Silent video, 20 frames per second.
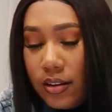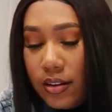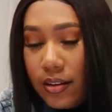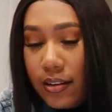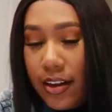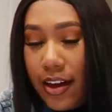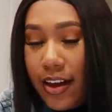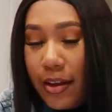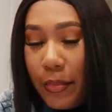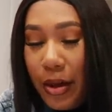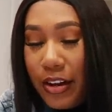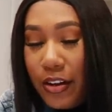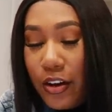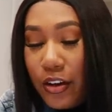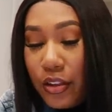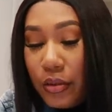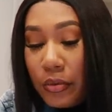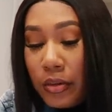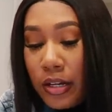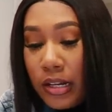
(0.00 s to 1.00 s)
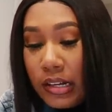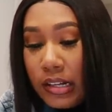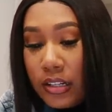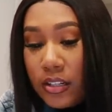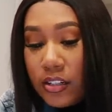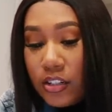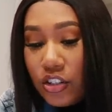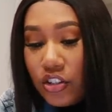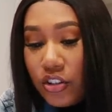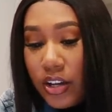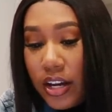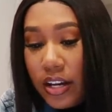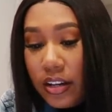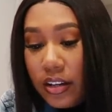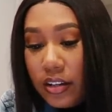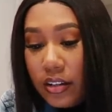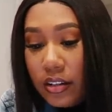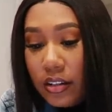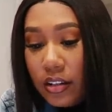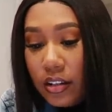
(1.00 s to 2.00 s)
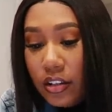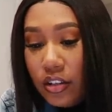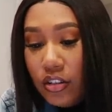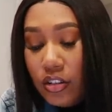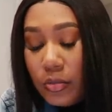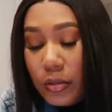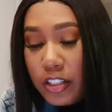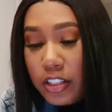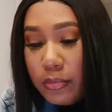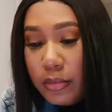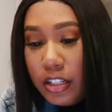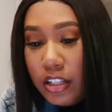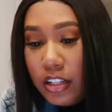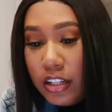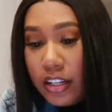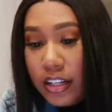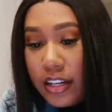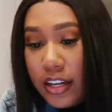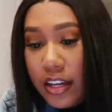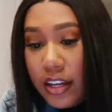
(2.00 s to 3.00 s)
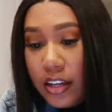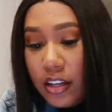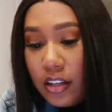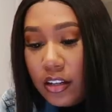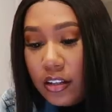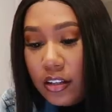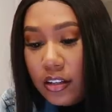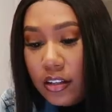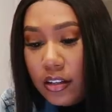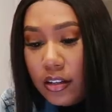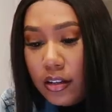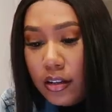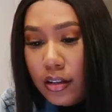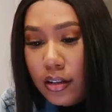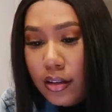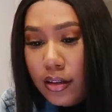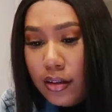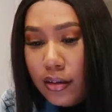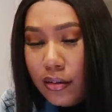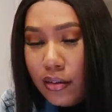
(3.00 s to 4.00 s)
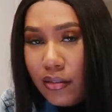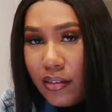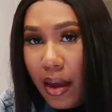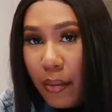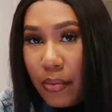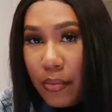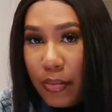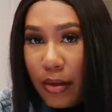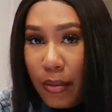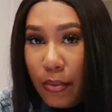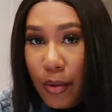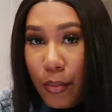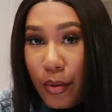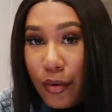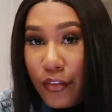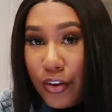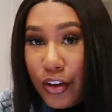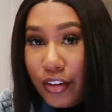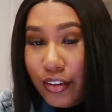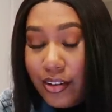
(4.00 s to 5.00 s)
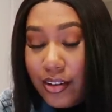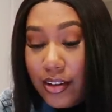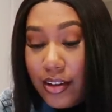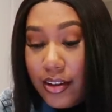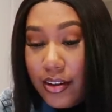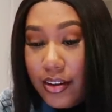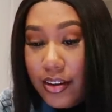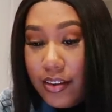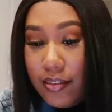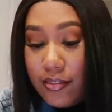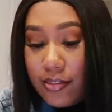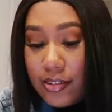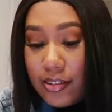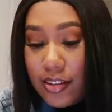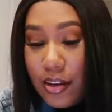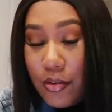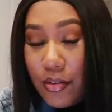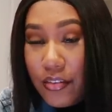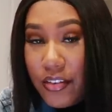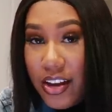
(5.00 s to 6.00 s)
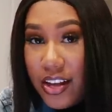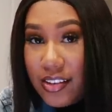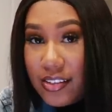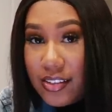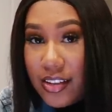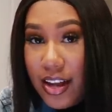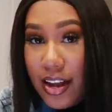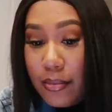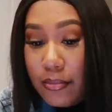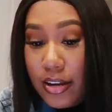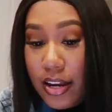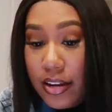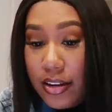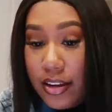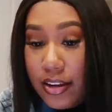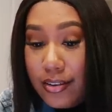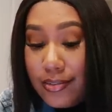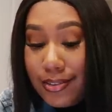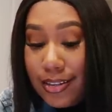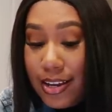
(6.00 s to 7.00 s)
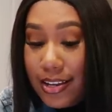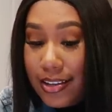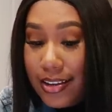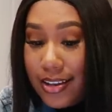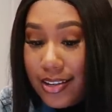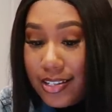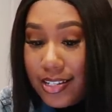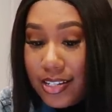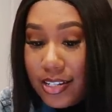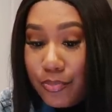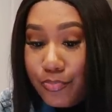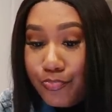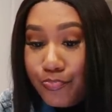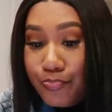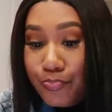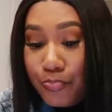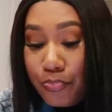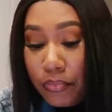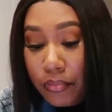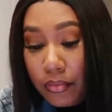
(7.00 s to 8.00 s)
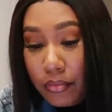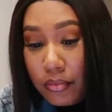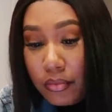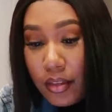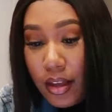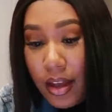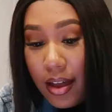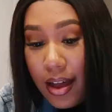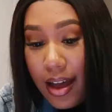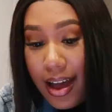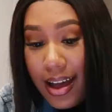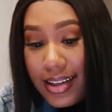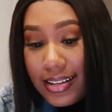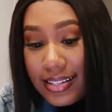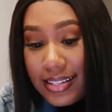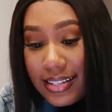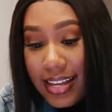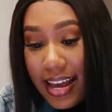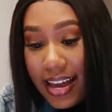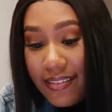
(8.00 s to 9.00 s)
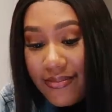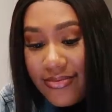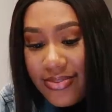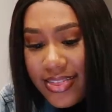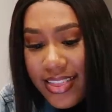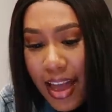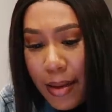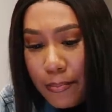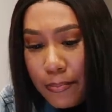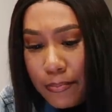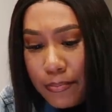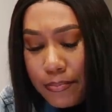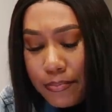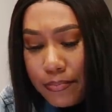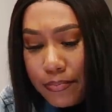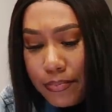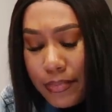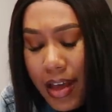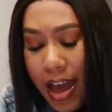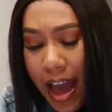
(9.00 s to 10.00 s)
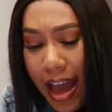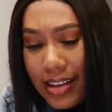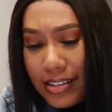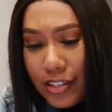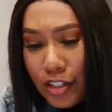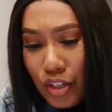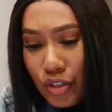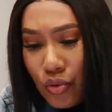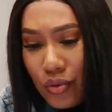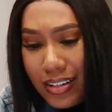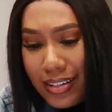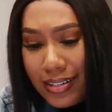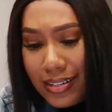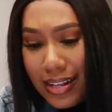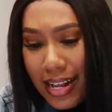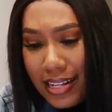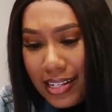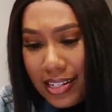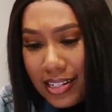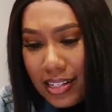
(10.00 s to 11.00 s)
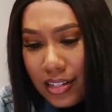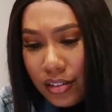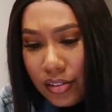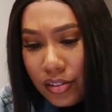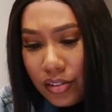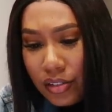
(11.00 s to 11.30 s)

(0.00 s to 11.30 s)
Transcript: Okay, am I the only one that gets distracted? You supposed to be looking at wrapping paper. I'm over here looking at nails. They were Valentine's Day nails, and yes, I saved them. I should it.